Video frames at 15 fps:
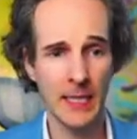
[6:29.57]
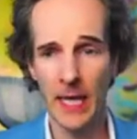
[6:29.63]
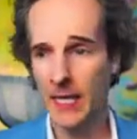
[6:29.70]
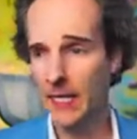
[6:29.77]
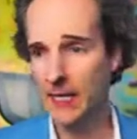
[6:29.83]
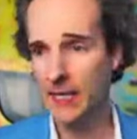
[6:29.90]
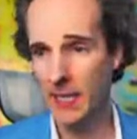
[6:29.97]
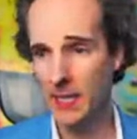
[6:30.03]

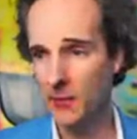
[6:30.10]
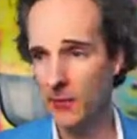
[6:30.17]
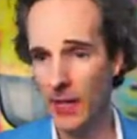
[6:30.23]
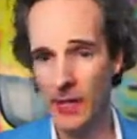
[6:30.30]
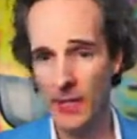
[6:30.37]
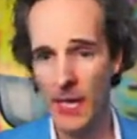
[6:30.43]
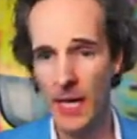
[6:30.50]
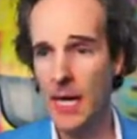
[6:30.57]
eighty-six,
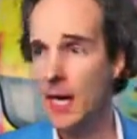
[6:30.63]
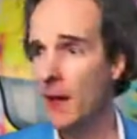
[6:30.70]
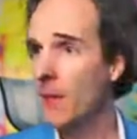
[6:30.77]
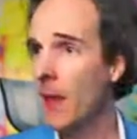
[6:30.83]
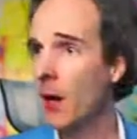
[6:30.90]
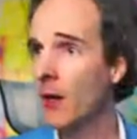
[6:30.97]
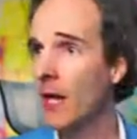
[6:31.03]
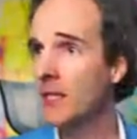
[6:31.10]
right?
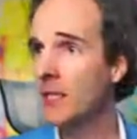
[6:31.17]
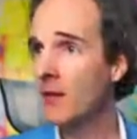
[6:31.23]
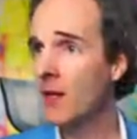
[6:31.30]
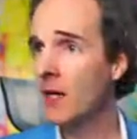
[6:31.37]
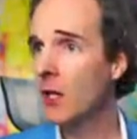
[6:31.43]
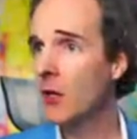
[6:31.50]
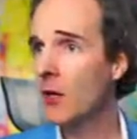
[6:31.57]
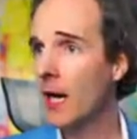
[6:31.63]
Now let's have a
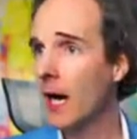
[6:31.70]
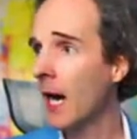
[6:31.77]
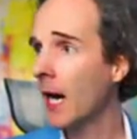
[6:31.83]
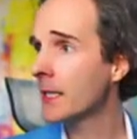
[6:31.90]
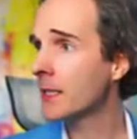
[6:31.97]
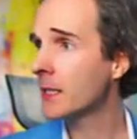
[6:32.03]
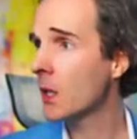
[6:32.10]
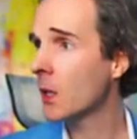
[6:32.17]
look
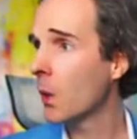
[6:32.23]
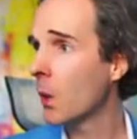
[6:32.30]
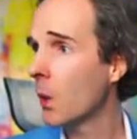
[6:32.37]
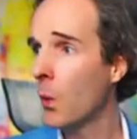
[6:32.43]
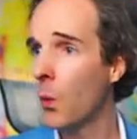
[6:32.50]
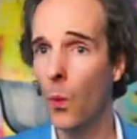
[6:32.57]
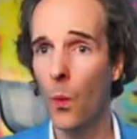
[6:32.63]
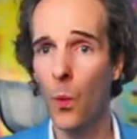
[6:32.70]
at
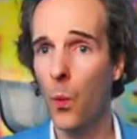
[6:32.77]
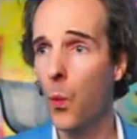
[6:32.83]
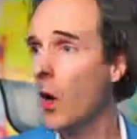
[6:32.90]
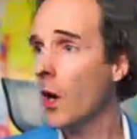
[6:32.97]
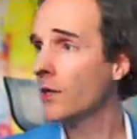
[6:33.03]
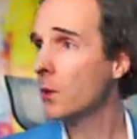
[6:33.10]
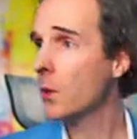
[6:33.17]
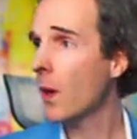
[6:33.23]

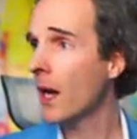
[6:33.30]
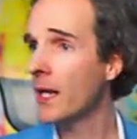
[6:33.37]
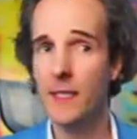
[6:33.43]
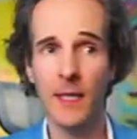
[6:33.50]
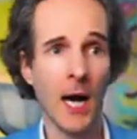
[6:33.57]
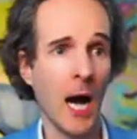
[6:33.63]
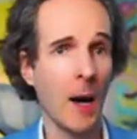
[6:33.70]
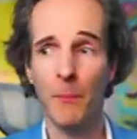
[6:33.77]
what went
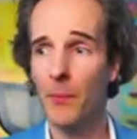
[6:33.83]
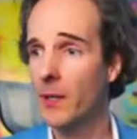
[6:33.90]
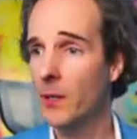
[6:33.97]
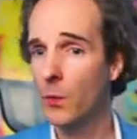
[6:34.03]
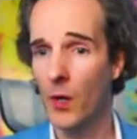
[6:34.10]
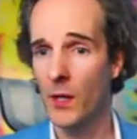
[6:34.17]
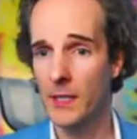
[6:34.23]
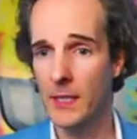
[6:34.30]
up
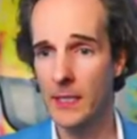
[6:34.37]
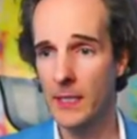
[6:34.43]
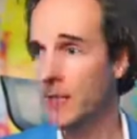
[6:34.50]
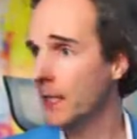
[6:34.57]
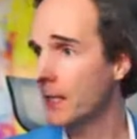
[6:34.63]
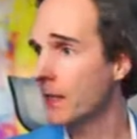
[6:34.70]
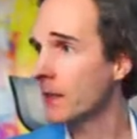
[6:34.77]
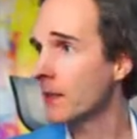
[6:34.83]
and what
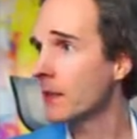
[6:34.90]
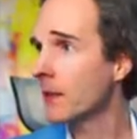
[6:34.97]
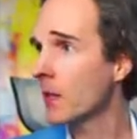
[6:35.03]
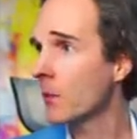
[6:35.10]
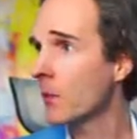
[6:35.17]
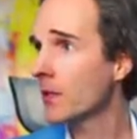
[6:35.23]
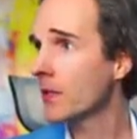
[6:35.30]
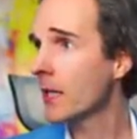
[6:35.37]
didn't.
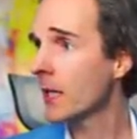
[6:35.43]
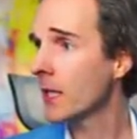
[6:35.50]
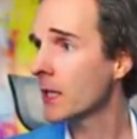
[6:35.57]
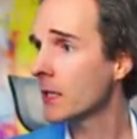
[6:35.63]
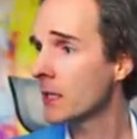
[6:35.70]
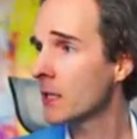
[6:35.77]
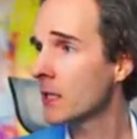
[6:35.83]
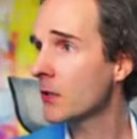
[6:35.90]
Can we take a
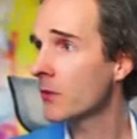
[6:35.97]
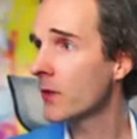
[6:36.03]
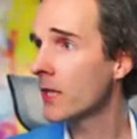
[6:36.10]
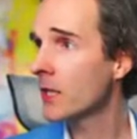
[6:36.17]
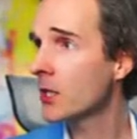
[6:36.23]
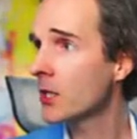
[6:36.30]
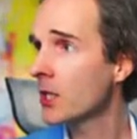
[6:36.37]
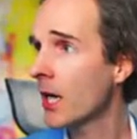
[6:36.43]

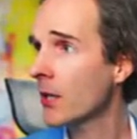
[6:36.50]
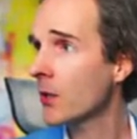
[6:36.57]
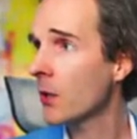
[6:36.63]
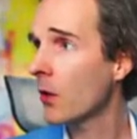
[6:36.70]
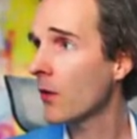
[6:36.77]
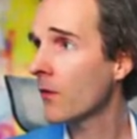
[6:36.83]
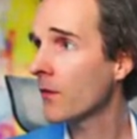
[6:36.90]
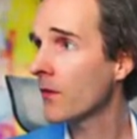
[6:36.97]
screenshot
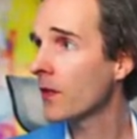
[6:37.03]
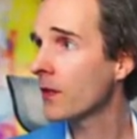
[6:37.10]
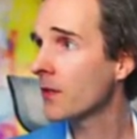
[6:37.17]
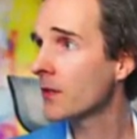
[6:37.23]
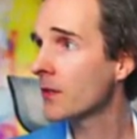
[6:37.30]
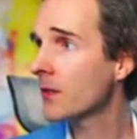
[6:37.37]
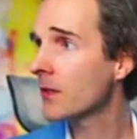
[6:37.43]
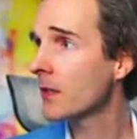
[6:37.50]
of
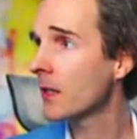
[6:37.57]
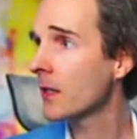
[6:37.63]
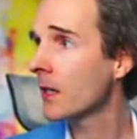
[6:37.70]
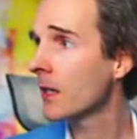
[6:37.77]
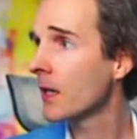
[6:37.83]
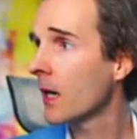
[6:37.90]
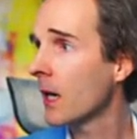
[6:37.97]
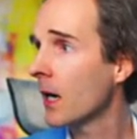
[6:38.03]
this?
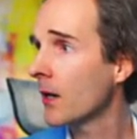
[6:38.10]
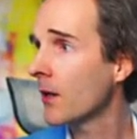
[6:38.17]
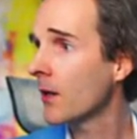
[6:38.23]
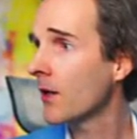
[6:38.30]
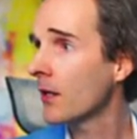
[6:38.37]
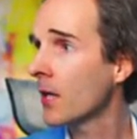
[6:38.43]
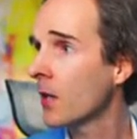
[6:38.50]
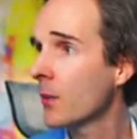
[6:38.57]
I
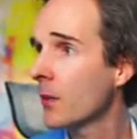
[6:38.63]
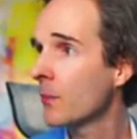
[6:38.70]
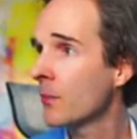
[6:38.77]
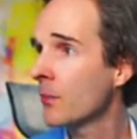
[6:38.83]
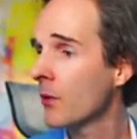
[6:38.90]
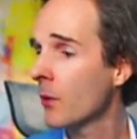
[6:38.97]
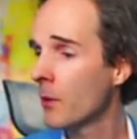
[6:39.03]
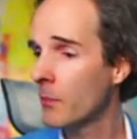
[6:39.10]
think we
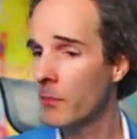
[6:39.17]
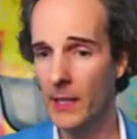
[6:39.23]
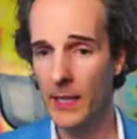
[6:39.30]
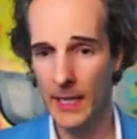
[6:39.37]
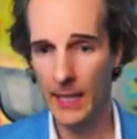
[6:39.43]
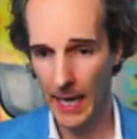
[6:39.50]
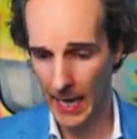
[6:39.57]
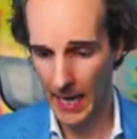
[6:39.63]
probably
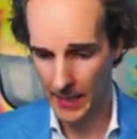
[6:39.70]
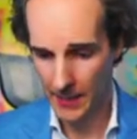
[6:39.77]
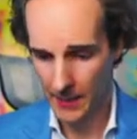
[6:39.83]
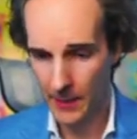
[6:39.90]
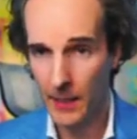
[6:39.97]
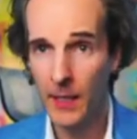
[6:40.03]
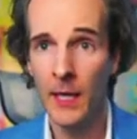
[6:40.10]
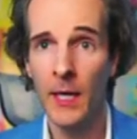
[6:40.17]
can.
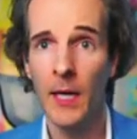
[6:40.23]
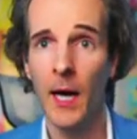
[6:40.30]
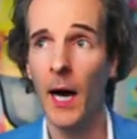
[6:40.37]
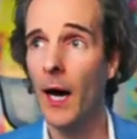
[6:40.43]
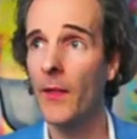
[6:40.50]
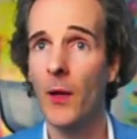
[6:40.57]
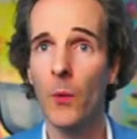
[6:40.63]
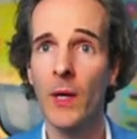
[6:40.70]

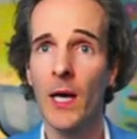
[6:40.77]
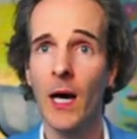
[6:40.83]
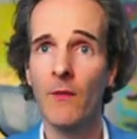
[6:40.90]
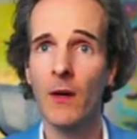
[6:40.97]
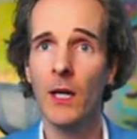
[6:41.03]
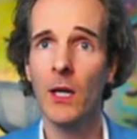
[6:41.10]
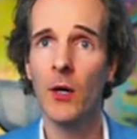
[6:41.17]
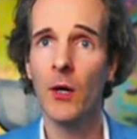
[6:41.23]
And then we have
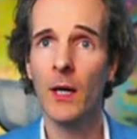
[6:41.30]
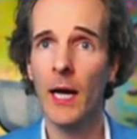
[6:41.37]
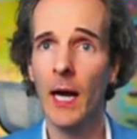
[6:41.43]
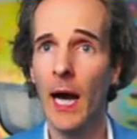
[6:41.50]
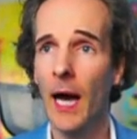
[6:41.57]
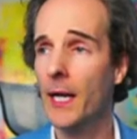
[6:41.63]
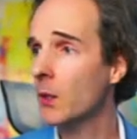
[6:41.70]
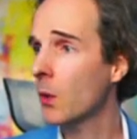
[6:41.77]
a look
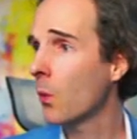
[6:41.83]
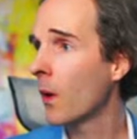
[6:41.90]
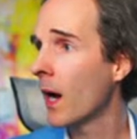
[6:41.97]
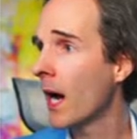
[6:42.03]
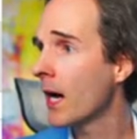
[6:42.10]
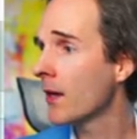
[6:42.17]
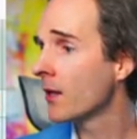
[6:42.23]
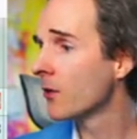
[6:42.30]
at
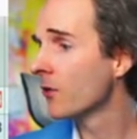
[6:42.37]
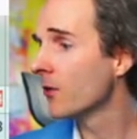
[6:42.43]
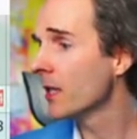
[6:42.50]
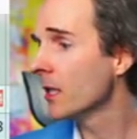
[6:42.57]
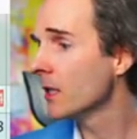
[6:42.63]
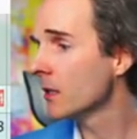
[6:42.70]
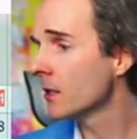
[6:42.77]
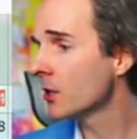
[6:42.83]
where the
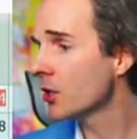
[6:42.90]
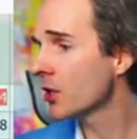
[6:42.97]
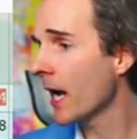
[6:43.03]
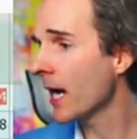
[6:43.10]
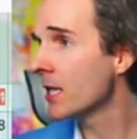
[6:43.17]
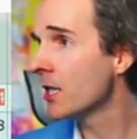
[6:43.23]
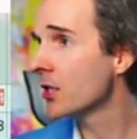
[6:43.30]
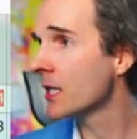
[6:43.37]
real
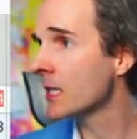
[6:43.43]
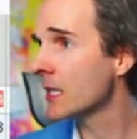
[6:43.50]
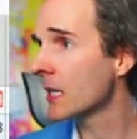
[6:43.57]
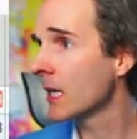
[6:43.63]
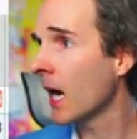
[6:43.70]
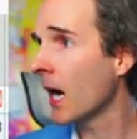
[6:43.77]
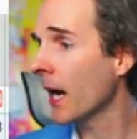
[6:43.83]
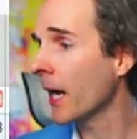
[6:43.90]
changes
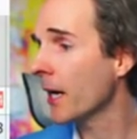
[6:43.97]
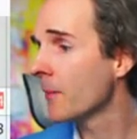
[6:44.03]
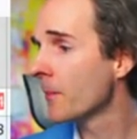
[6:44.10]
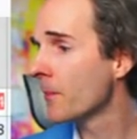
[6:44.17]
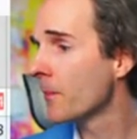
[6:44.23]
lie,